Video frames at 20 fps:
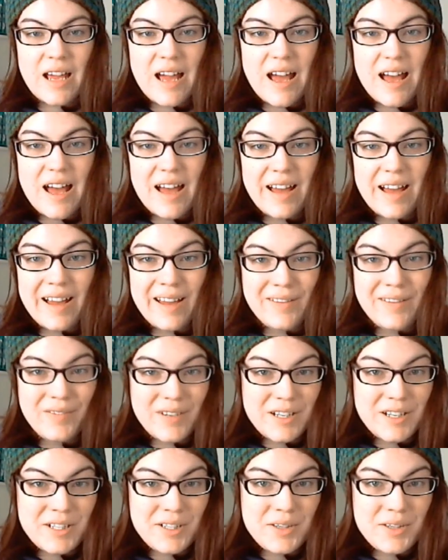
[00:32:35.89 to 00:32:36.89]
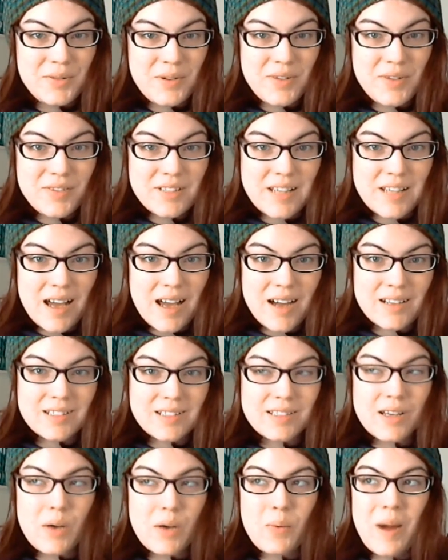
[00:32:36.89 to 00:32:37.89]
I finished the Rift
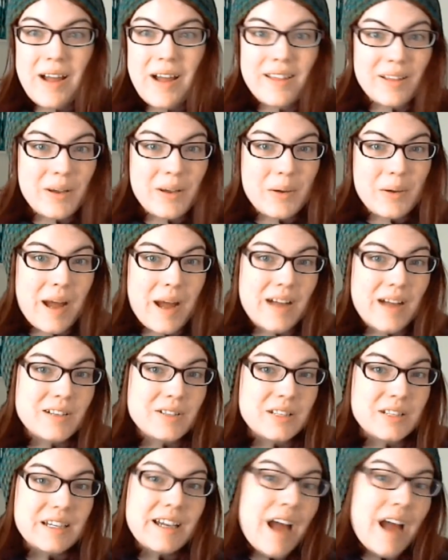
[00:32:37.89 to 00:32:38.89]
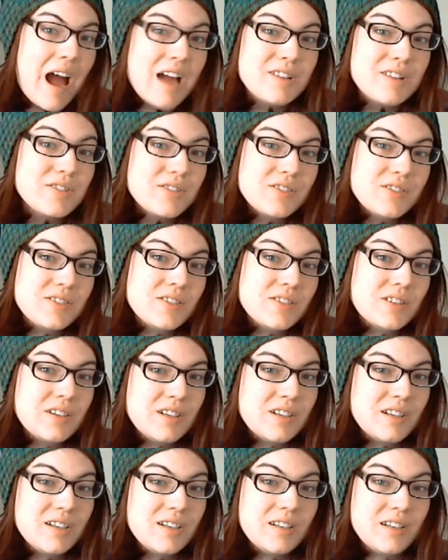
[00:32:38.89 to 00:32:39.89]
Socks a while ago actually. I just
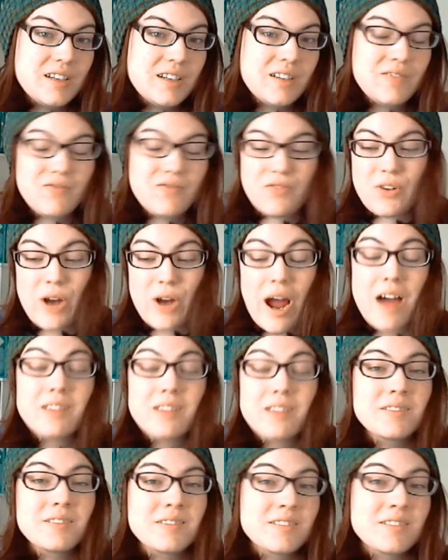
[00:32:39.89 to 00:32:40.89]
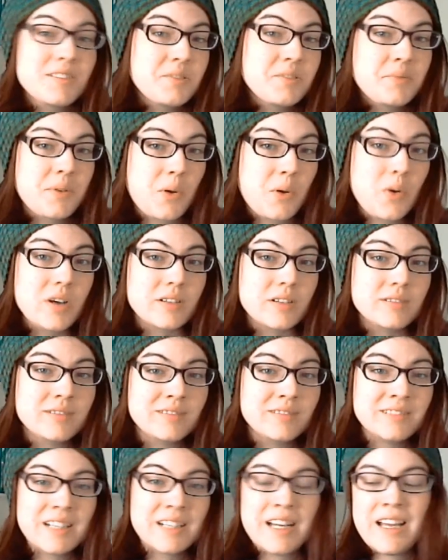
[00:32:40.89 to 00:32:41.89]
forgot to record.
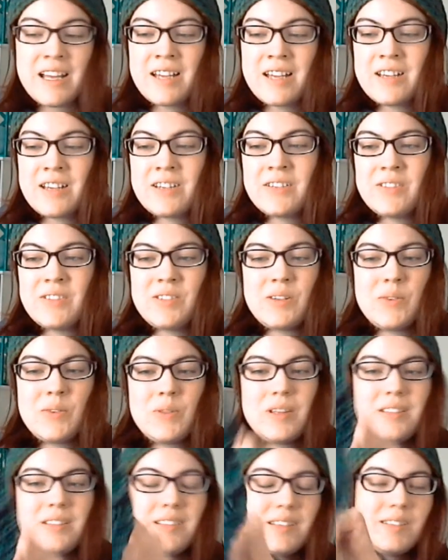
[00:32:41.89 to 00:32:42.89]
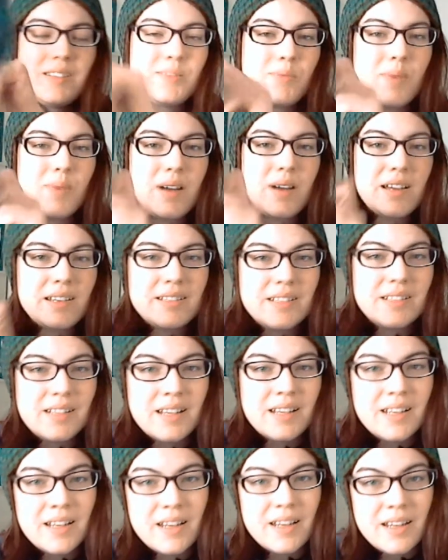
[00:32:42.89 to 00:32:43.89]
So this is what
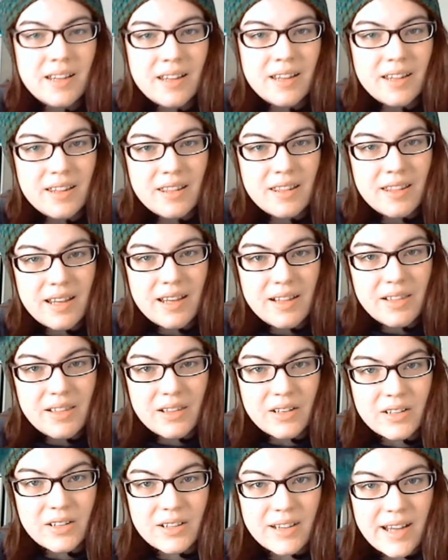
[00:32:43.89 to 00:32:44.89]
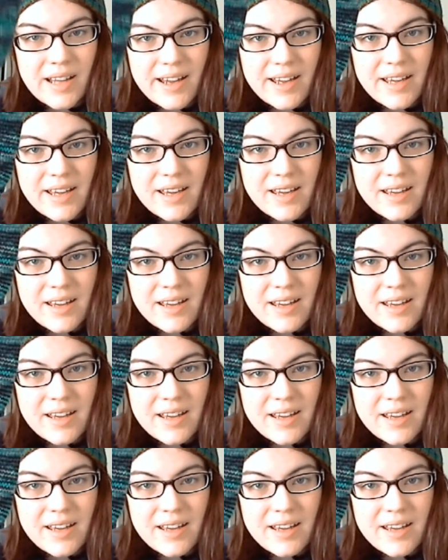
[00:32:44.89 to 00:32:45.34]
they look like.